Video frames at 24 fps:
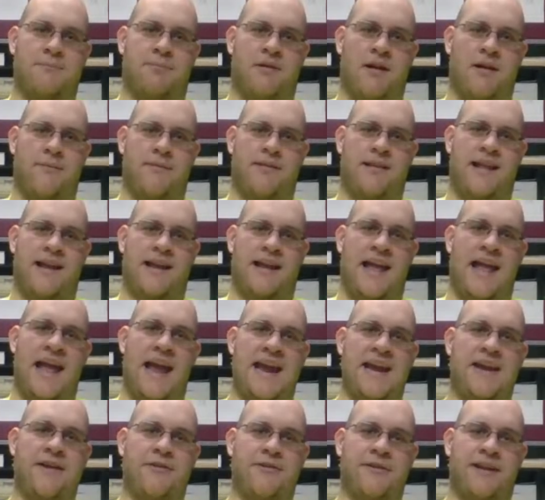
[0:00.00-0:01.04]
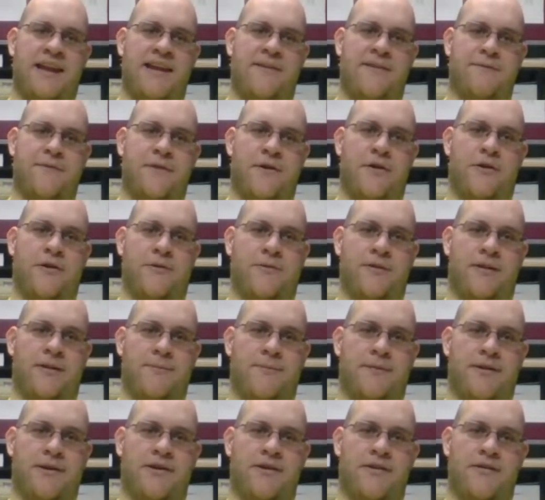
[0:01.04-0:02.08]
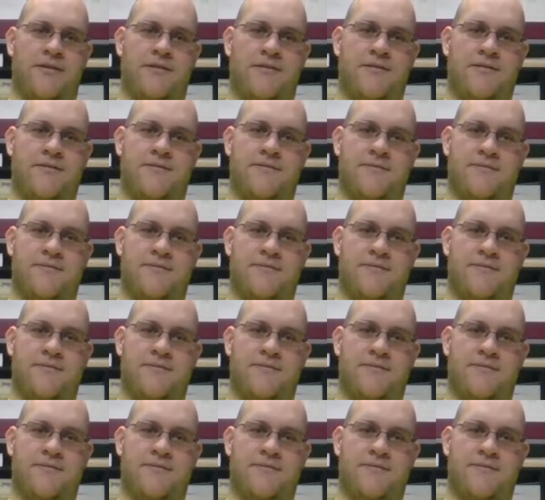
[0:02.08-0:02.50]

Probably like an 8 or 10 foot or something there.